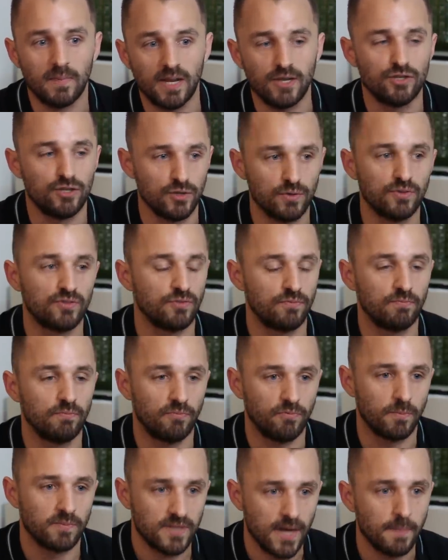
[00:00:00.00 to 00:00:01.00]
issues
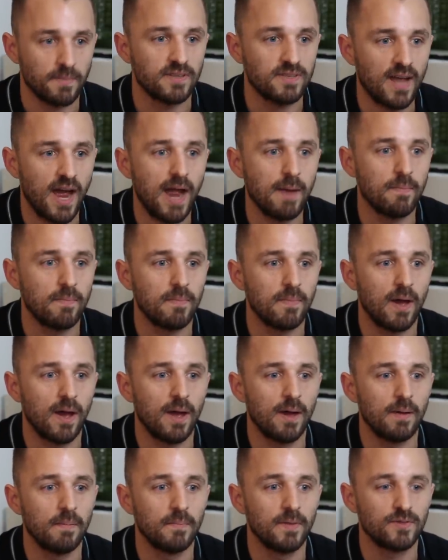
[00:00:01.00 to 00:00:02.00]
from time to time
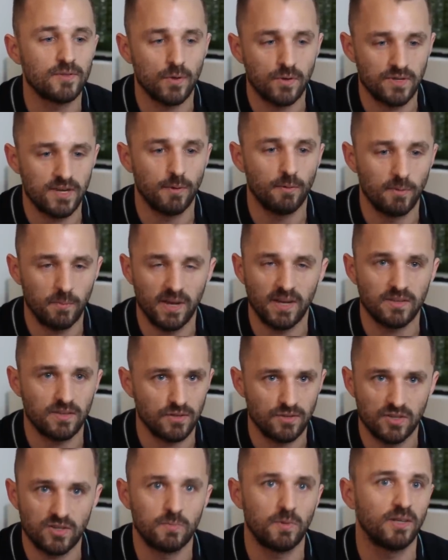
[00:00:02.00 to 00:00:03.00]
associated with being in
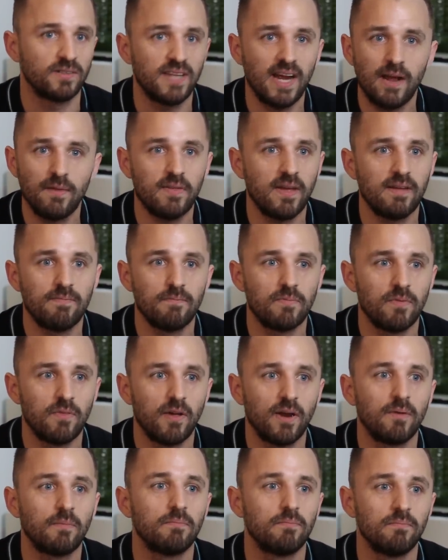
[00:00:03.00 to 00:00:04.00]
such a small town,
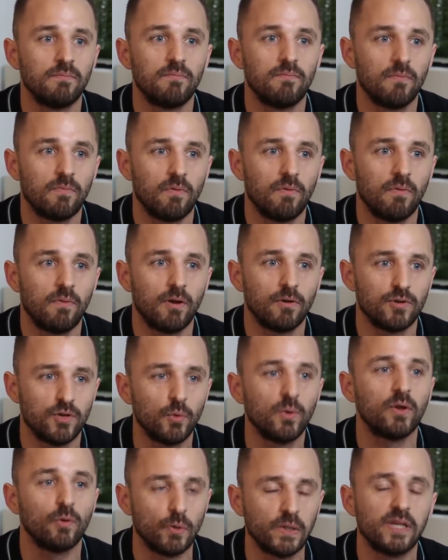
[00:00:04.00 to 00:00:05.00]
they're
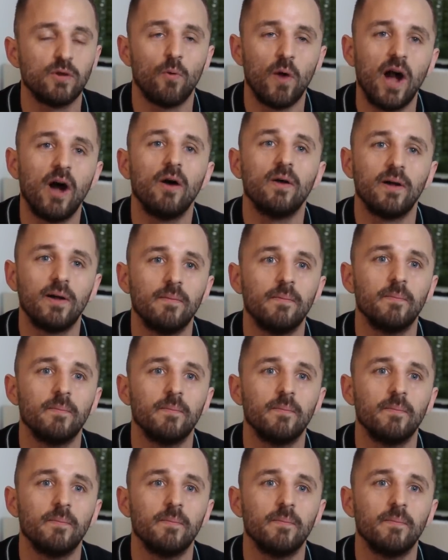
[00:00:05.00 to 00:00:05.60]
doing really well.